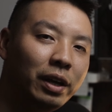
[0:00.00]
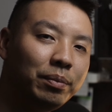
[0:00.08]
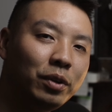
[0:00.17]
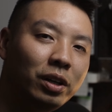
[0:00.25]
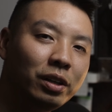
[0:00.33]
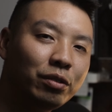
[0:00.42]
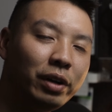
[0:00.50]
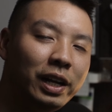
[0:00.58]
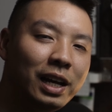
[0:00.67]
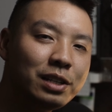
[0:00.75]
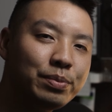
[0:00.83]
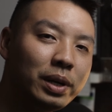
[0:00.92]
kept all the great
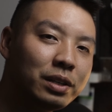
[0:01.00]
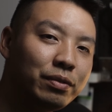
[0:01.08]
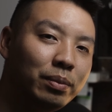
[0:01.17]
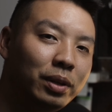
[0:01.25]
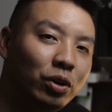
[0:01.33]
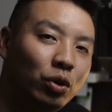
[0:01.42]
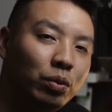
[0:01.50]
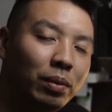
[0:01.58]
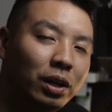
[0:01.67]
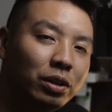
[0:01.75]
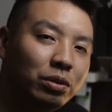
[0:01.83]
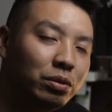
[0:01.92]
aspects from the old
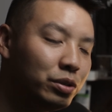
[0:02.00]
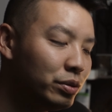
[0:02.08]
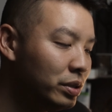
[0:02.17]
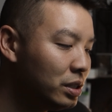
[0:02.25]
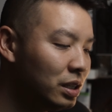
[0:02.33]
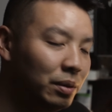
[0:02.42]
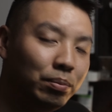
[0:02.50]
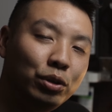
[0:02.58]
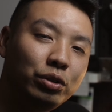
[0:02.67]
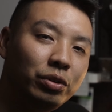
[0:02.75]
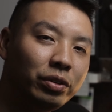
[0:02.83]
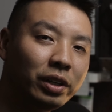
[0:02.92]
model, which was the
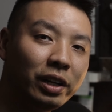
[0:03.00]
Bluetooth